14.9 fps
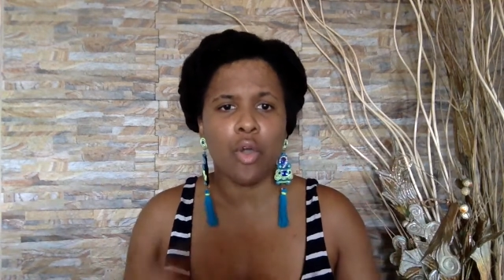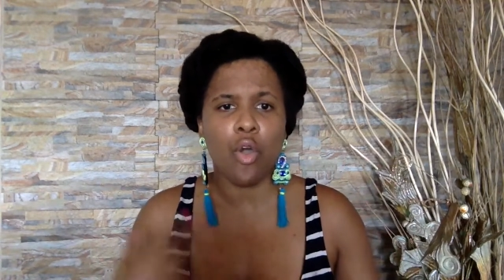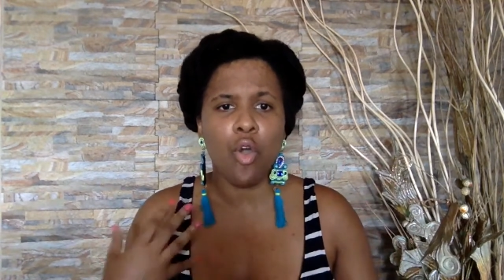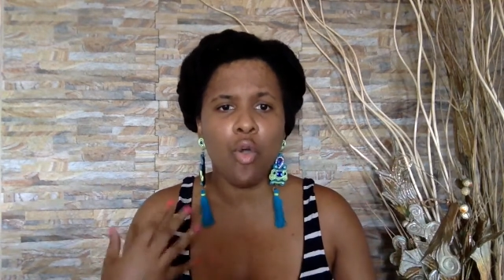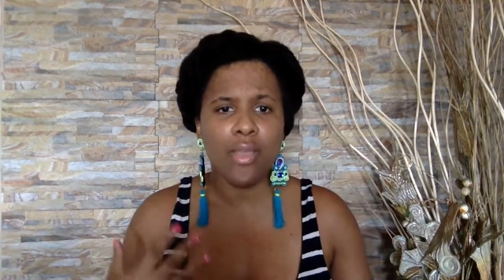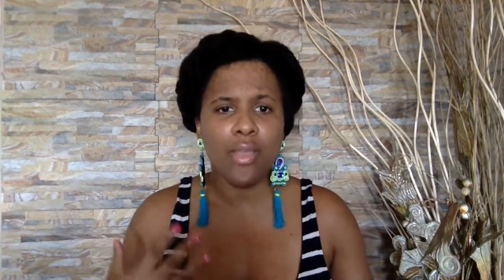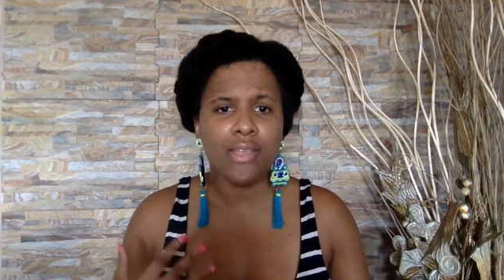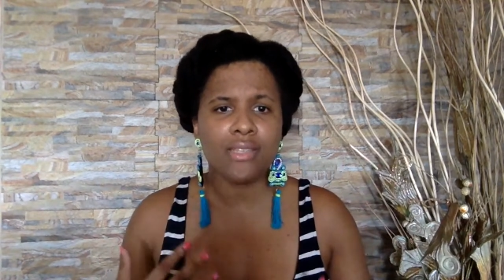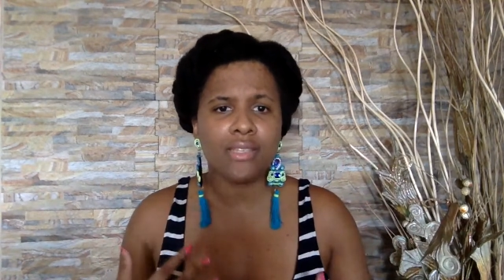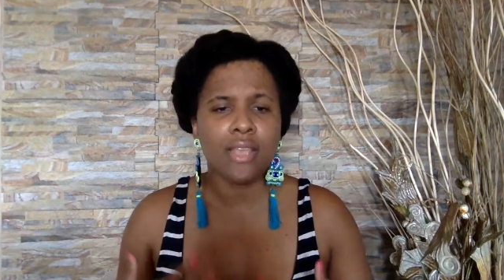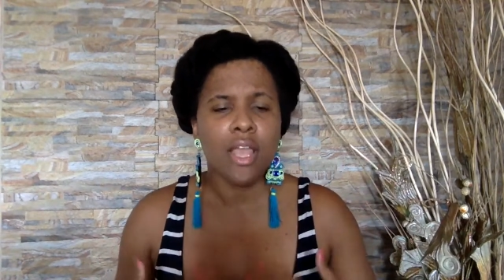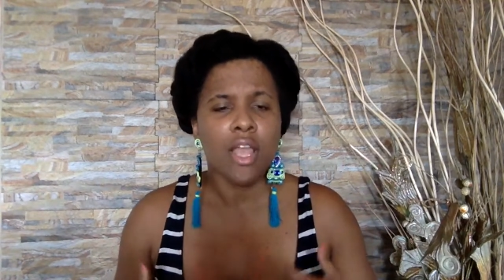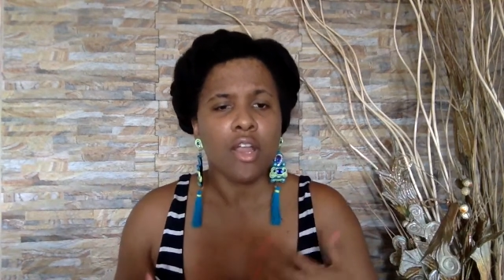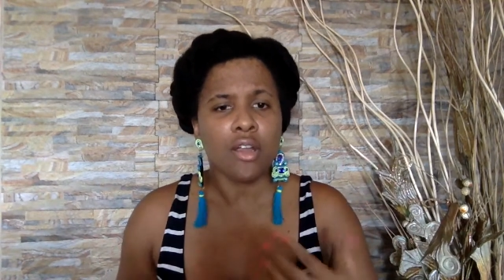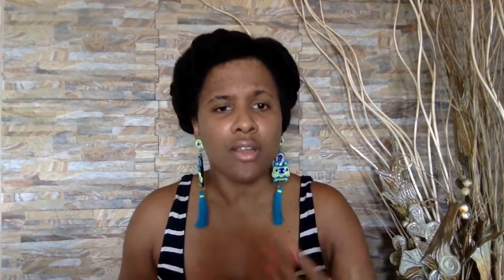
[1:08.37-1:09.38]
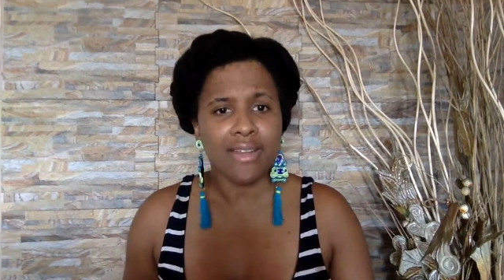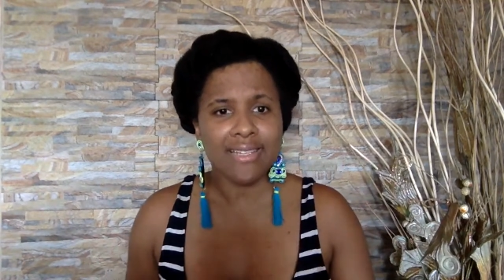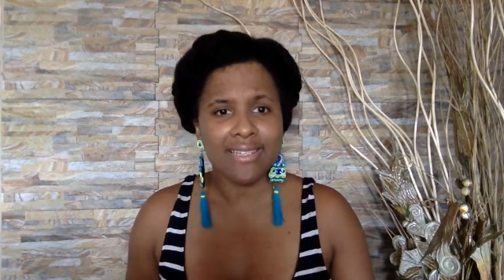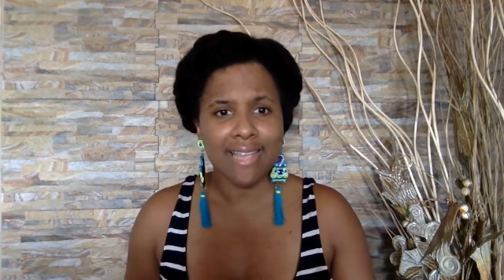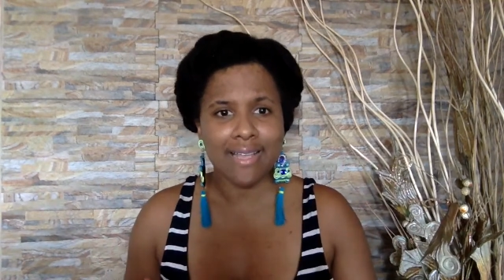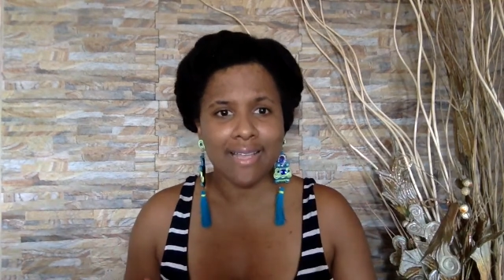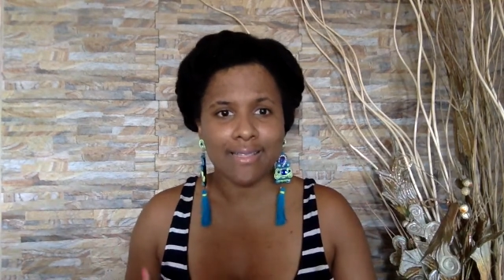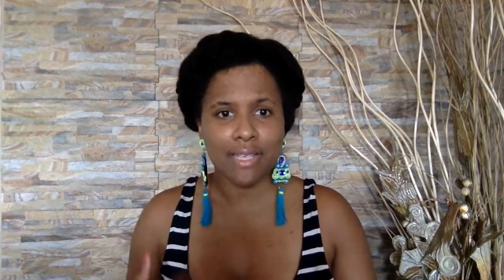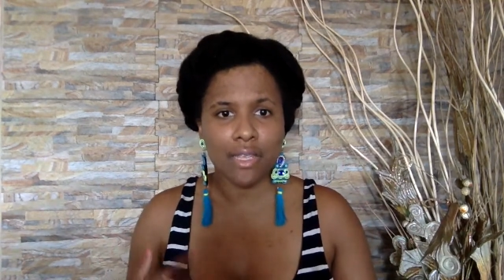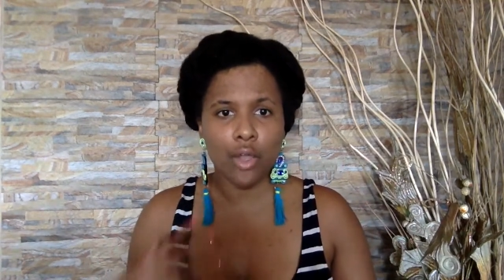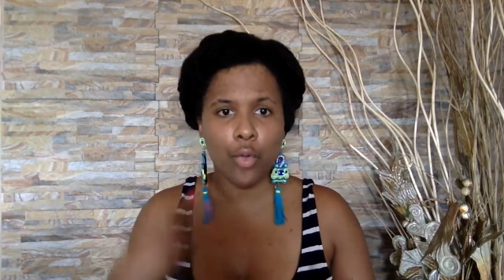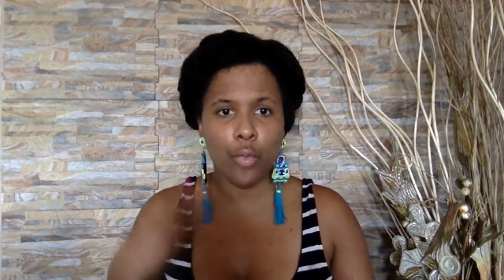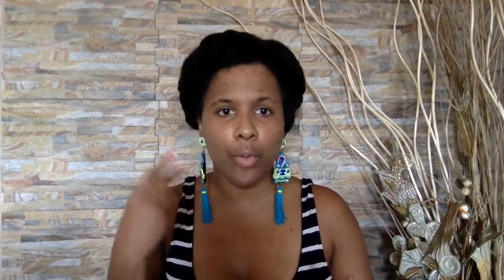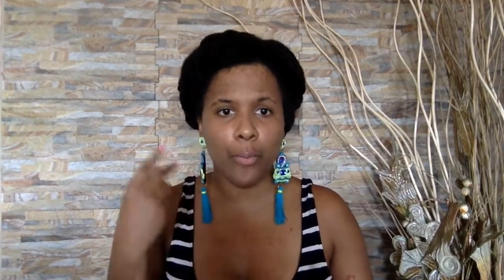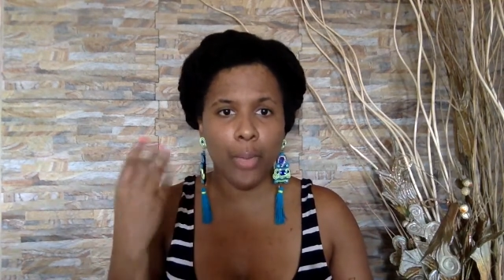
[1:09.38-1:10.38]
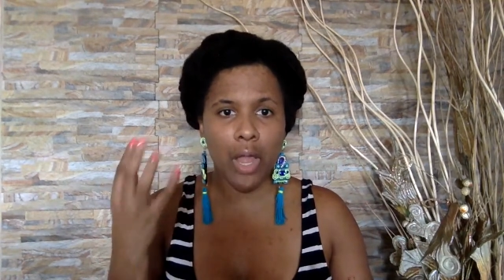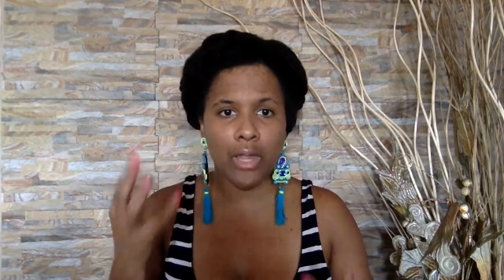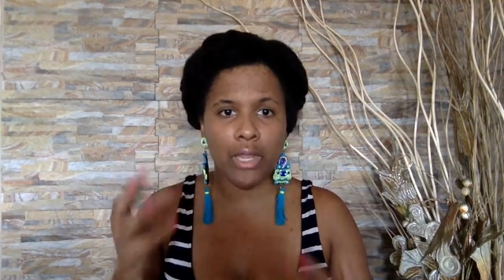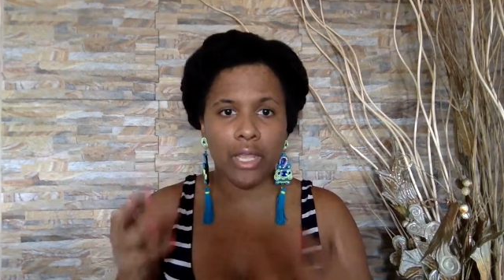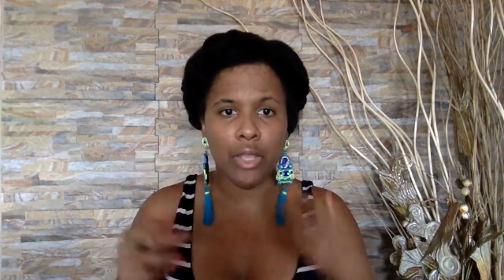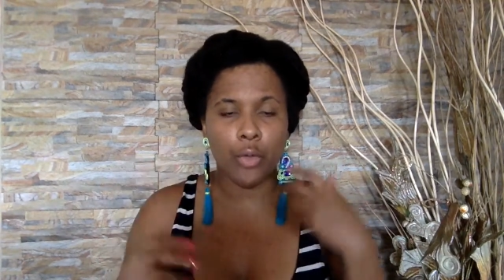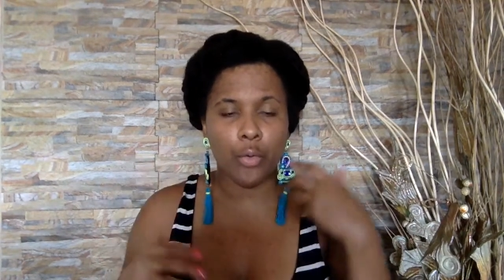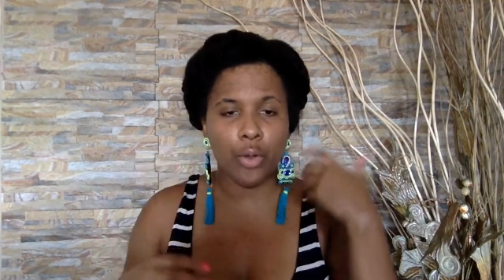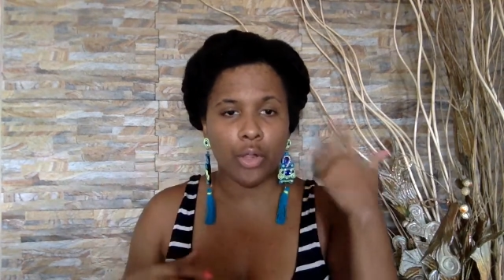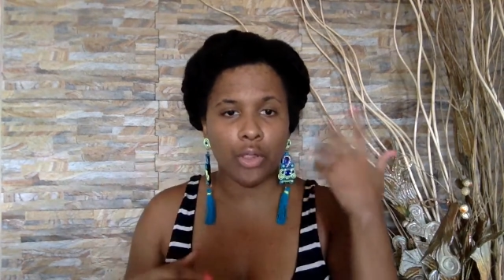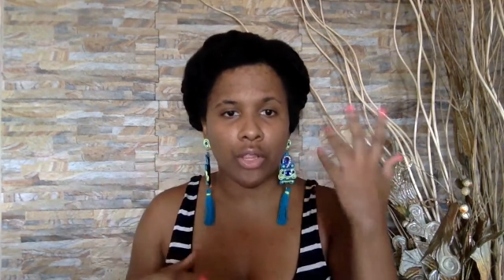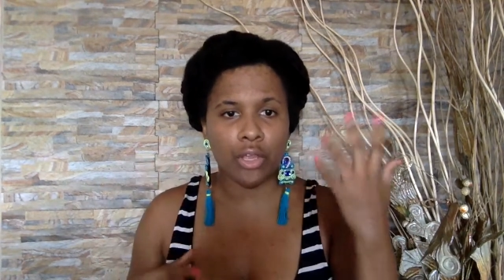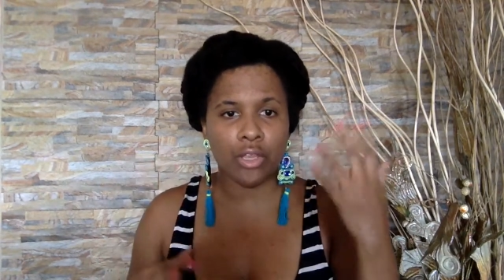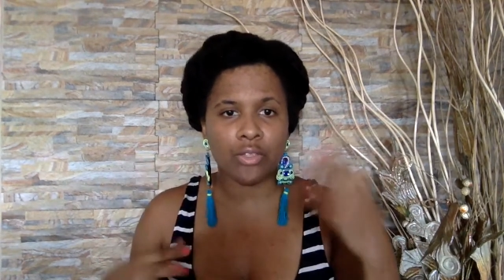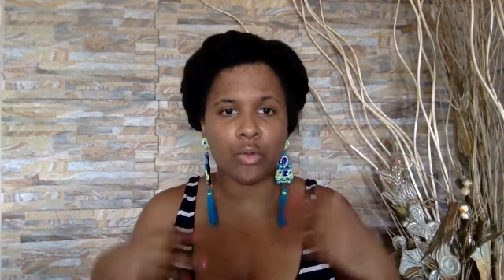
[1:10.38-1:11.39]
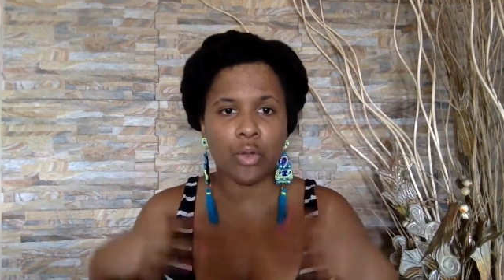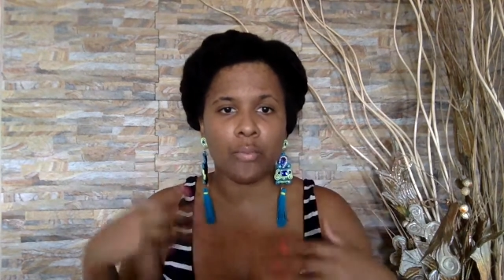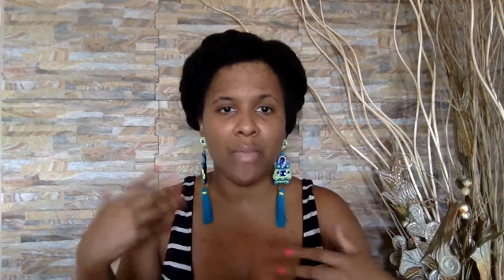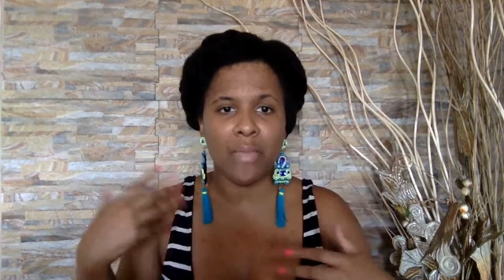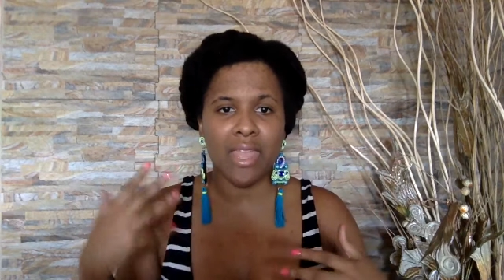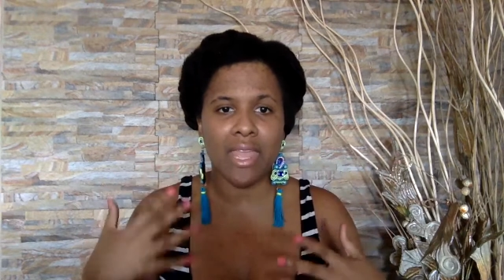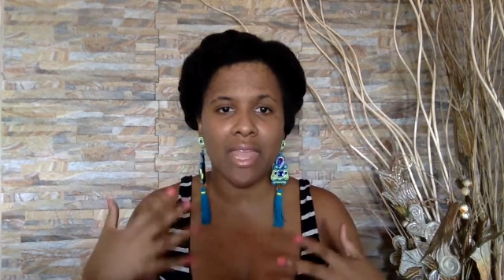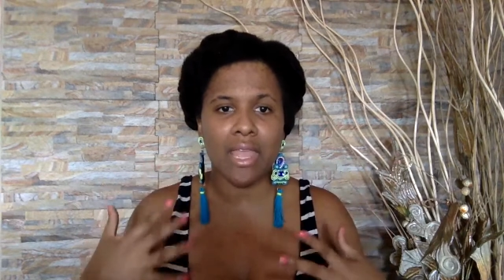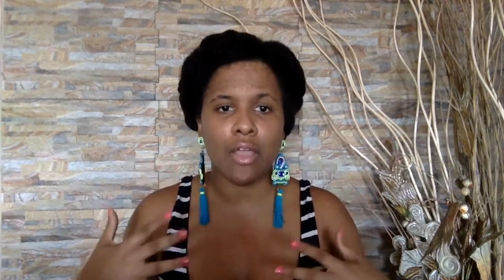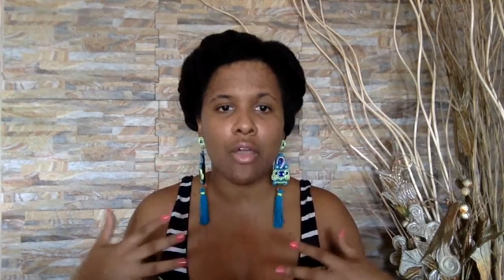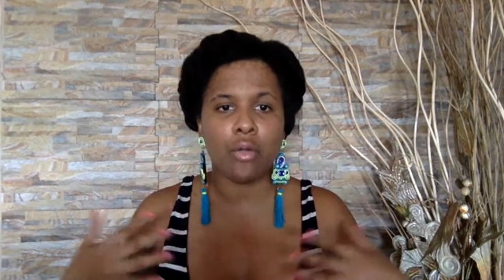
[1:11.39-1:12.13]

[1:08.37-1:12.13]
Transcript: always criticizing our body or looks or making